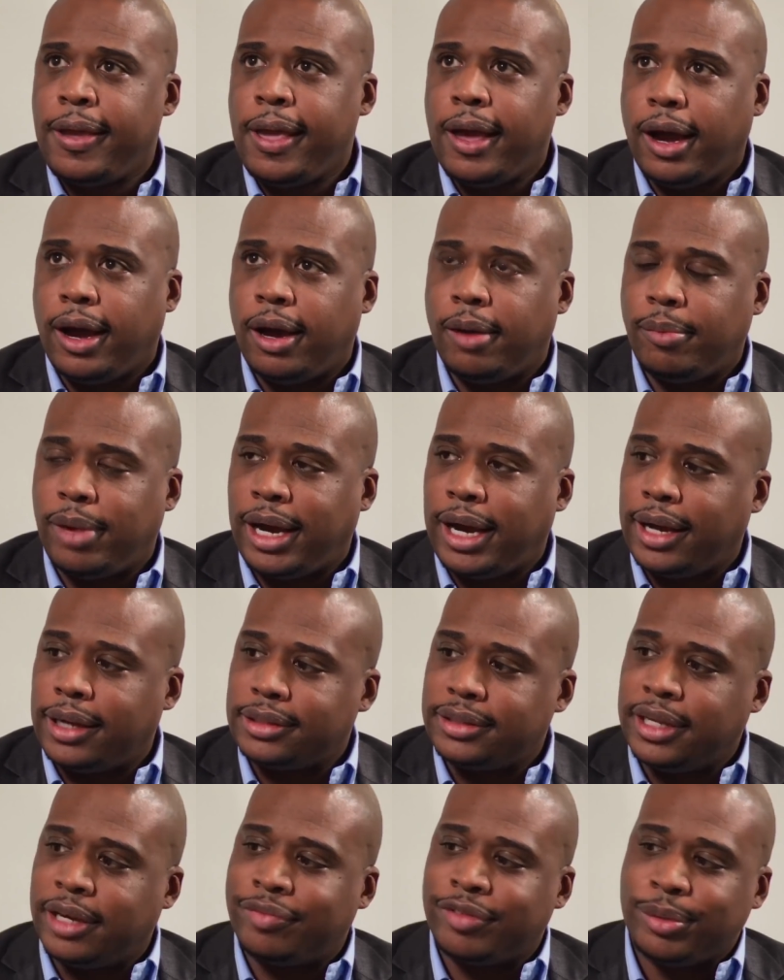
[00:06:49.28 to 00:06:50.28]
I
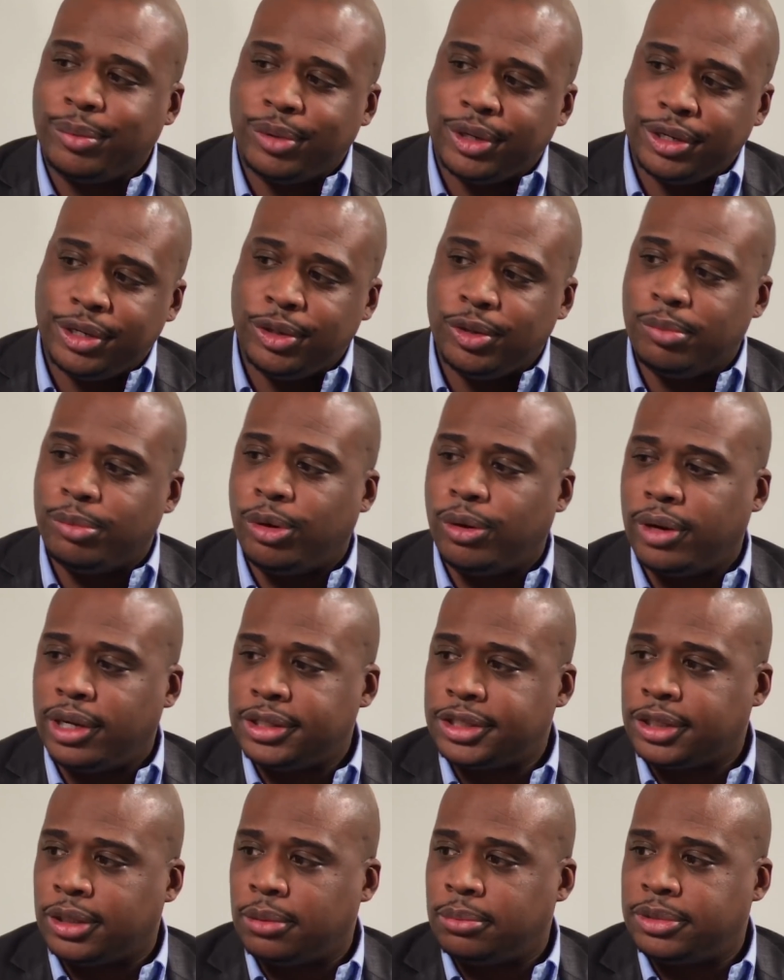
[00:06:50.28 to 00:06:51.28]
definitely want to do more in
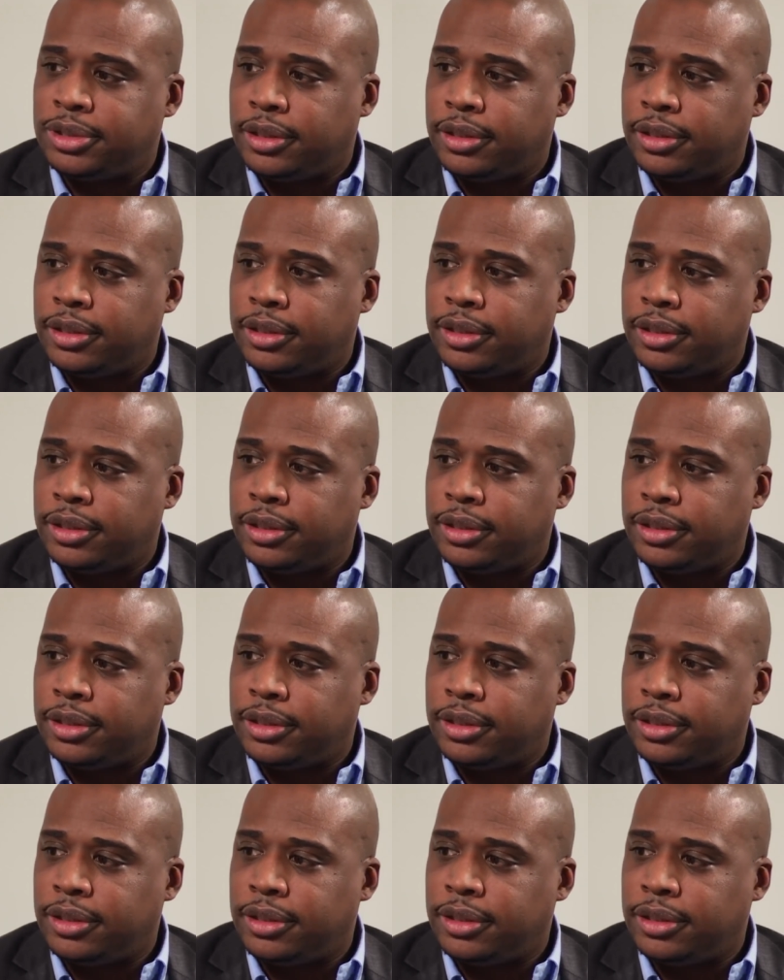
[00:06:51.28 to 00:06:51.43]
terms